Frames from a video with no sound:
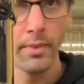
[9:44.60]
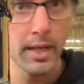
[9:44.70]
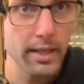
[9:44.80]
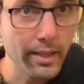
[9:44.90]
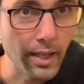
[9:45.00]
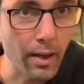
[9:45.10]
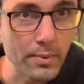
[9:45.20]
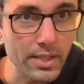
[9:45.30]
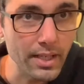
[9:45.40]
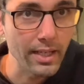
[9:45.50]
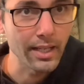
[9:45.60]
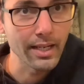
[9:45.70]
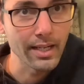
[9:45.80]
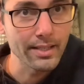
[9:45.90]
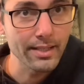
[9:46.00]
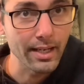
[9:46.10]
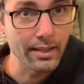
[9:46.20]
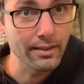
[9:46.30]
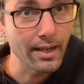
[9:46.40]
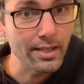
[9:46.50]
Now I'm just gonna get a
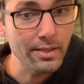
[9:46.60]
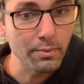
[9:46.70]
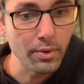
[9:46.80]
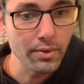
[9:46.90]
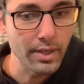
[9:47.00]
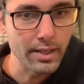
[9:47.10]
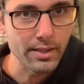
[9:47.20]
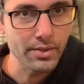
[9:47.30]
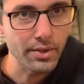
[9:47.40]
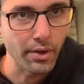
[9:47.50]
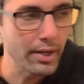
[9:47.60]
sanitized spoon and stir it.